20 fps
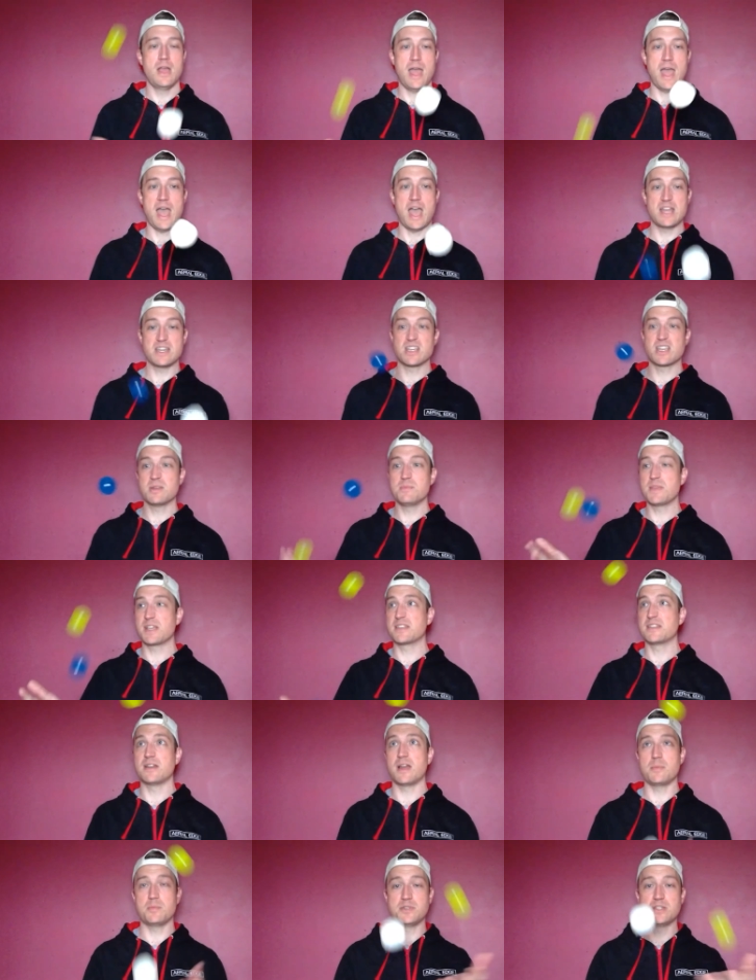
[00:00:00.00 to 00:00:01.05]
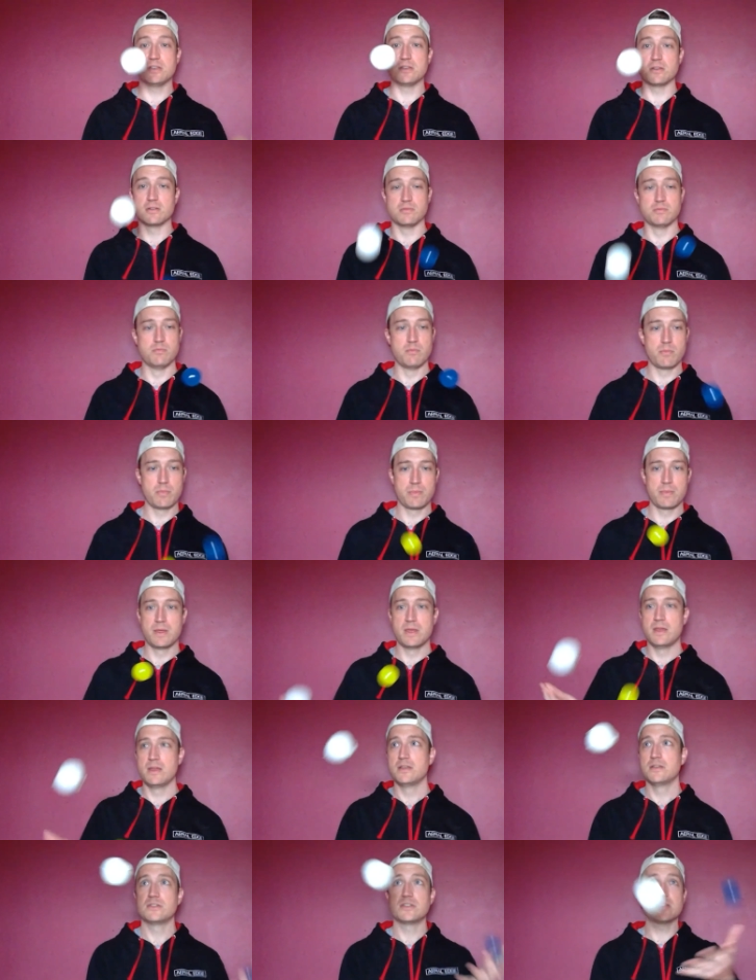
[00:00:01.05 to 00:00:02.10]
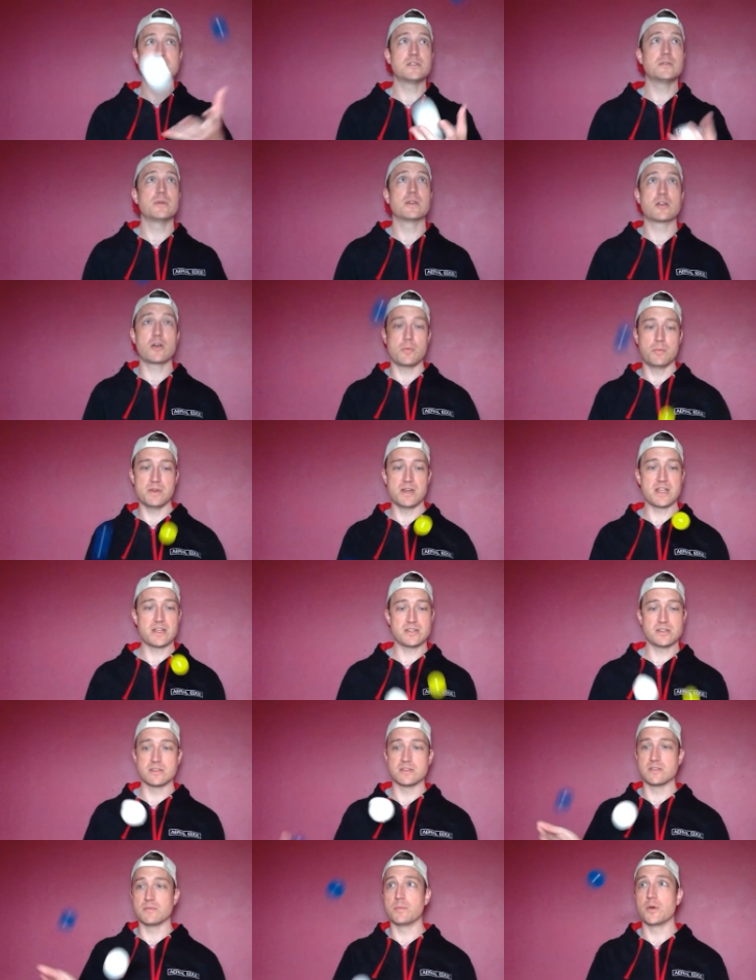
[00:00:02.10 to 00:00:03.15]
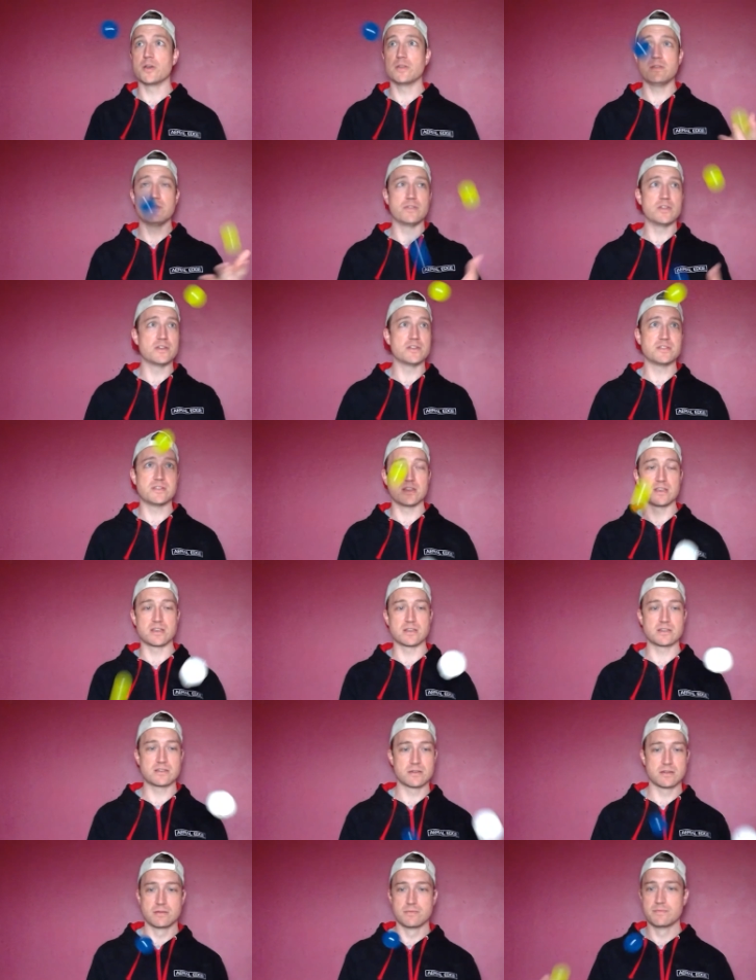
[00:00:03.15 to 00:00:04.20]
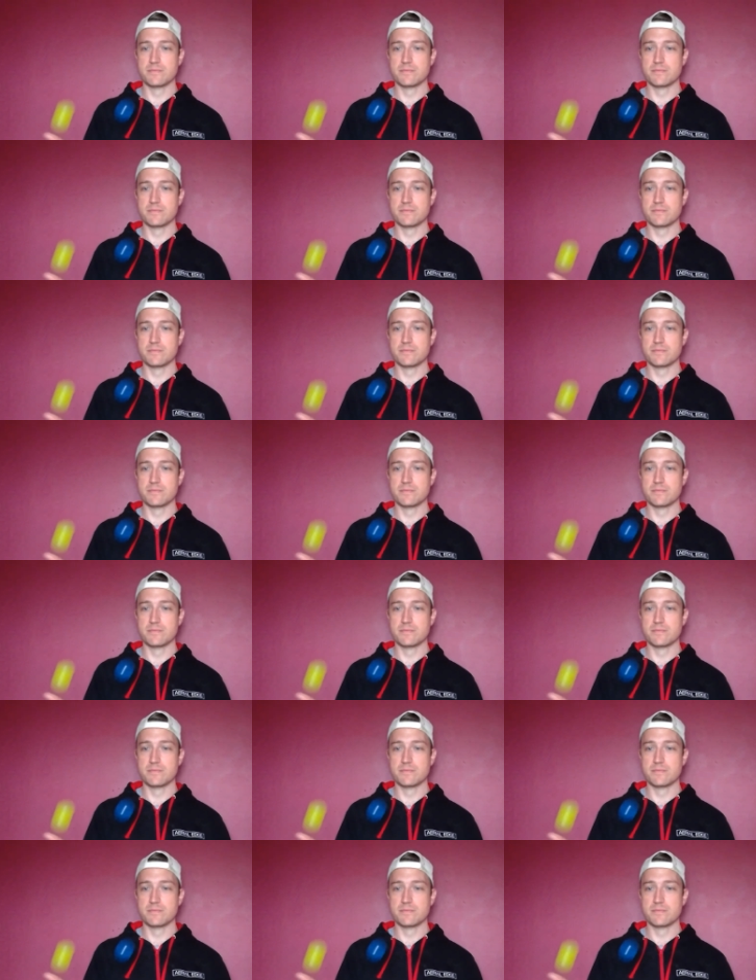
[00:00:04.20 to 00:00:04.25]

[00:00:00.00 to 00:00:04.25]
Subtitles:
And you can mix it up too. Just doing combinations of both of those things.